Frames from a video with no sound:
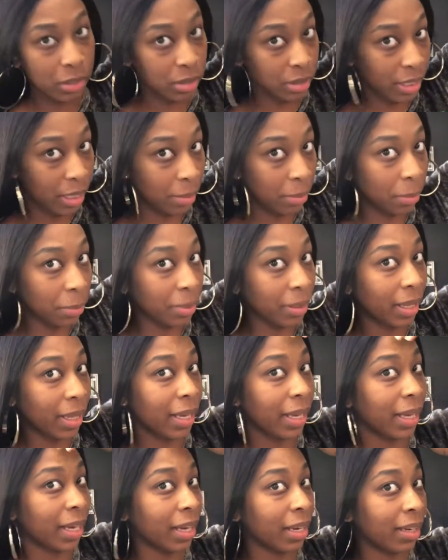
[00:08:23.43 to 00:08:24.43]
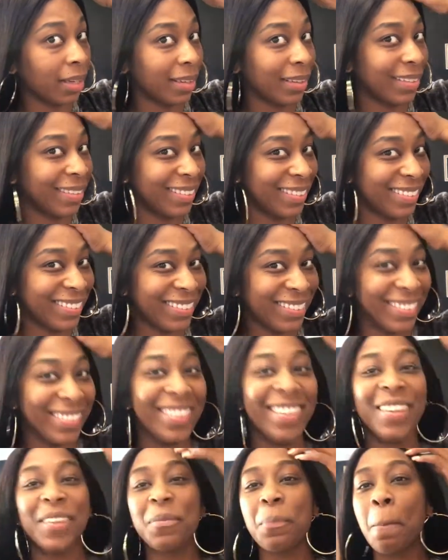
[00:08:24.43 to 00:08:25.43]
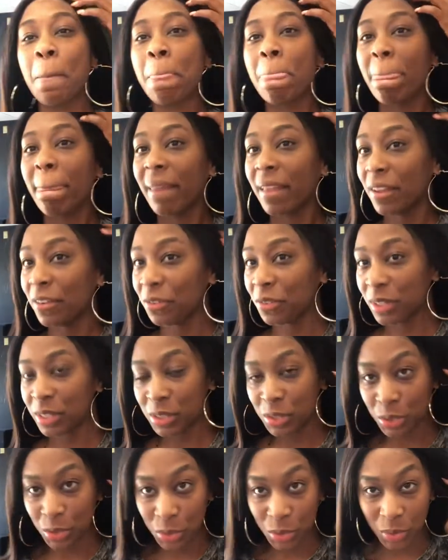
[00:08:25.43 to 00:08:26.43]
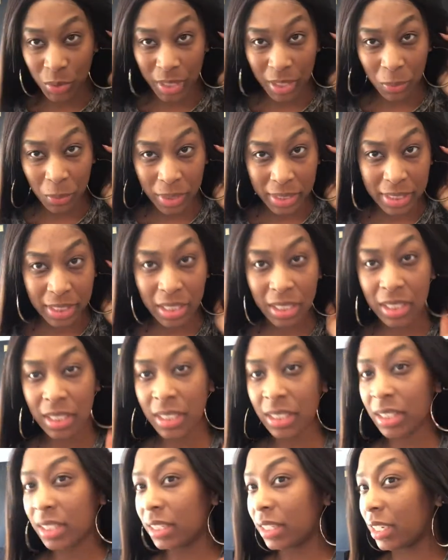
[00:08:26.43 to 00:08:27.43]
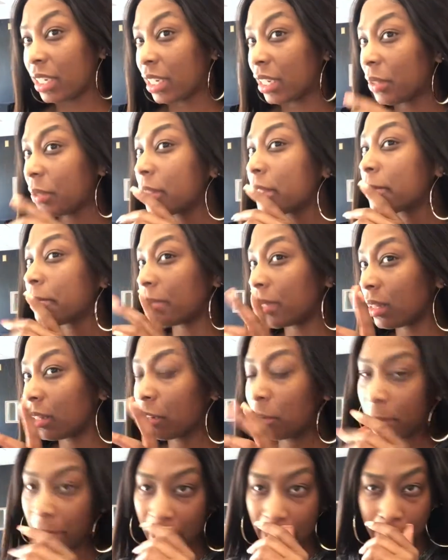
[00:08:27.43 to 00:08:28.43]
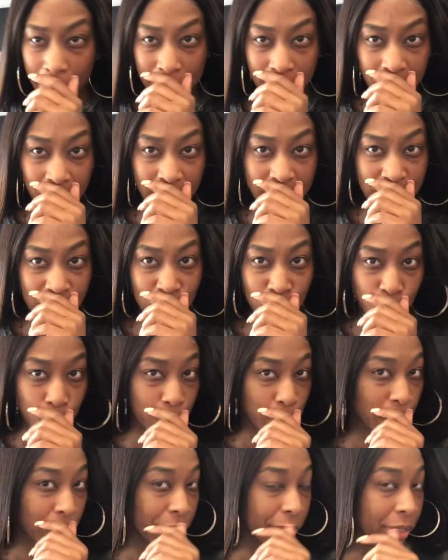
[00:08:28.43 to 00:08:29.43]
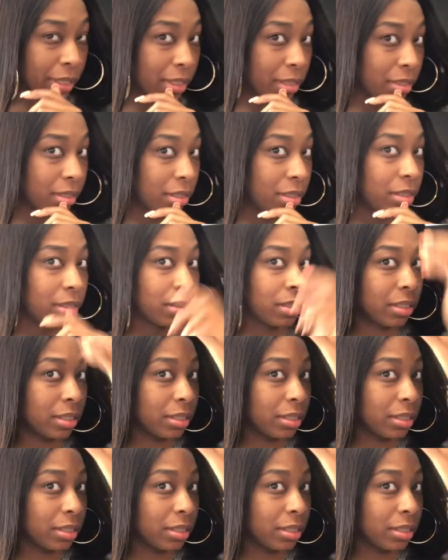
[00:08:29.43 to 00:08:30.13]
time applying a frontal, it was a little bad, but it wasn't super horrendous.